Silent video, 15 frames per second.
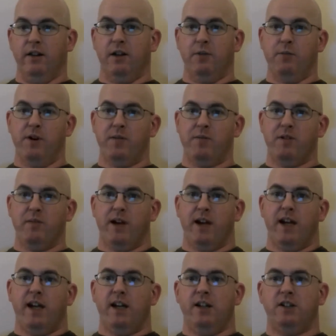The minimum
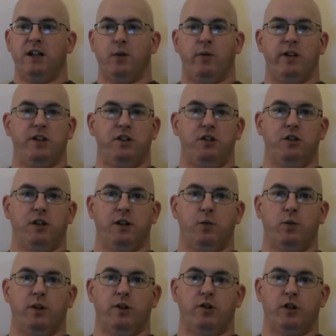age at which you can
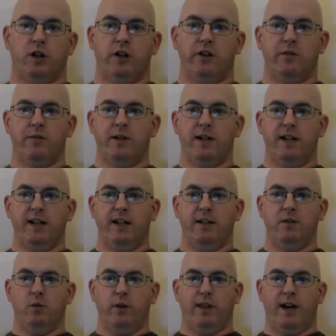withdraw your money
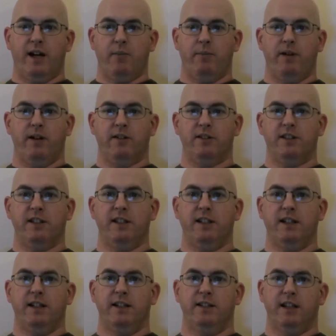without a penalty
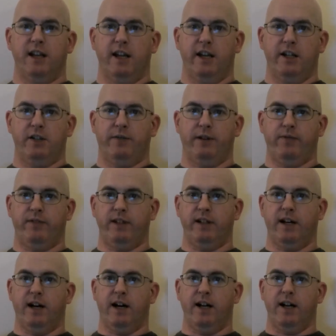is age
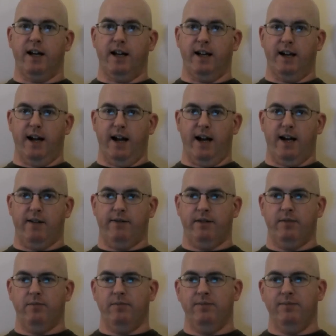59 and a half.